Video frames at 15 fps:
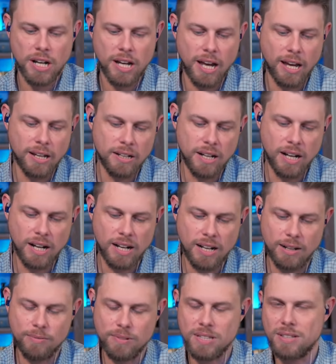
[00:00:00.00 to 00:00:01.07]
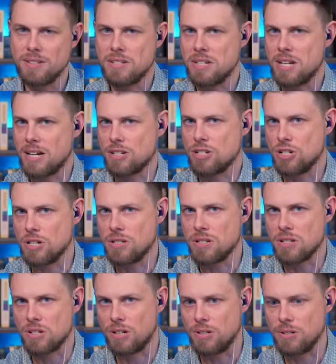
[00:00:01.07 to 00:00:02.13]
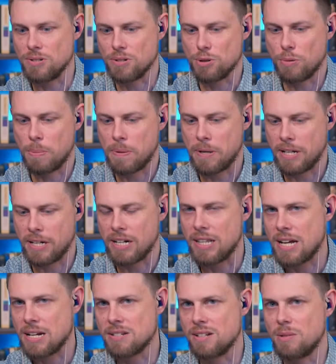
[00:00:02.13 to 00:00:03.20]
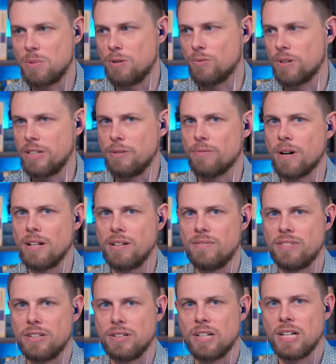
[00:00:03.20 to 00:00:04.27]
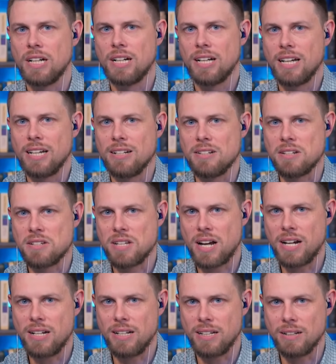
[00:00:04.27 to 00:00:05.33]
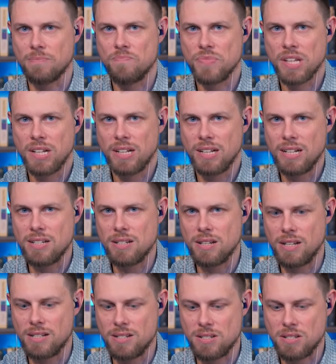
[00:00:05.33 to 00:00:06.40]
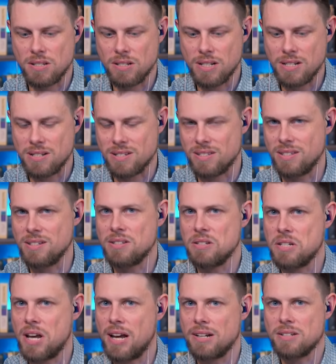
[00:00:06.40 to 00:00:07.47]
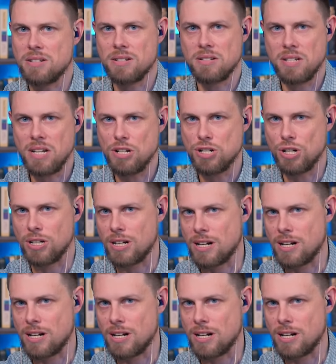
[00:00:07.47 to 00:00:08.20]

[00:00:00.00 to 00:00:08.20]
and within this text, Jesus calls her to repent, and that's going to be really relevant in deciding is this text teaching.